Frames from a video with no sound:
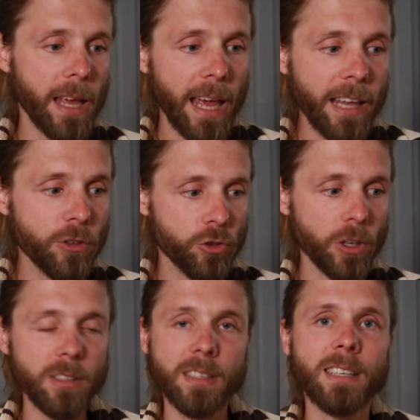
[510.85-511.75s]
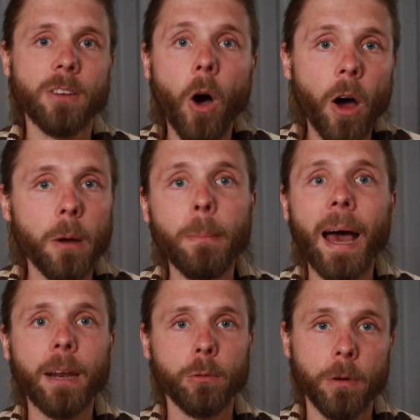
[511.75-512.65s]
It's just this
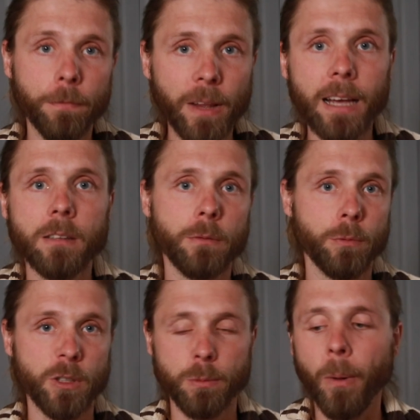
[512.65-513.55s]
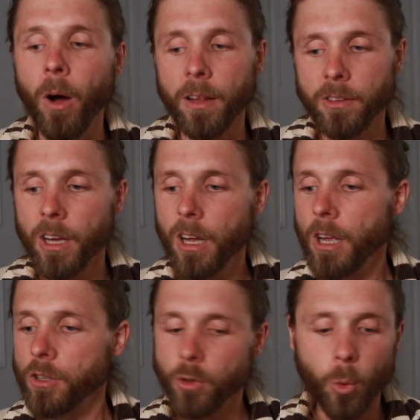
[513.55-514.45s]
automatic reflexive response.
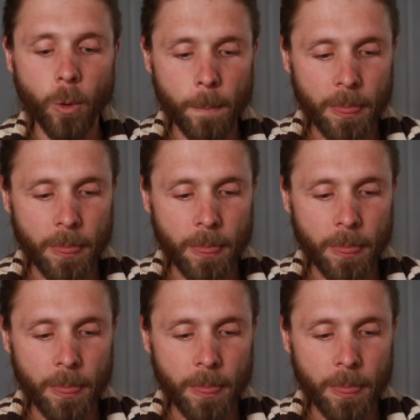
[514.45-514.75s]
So,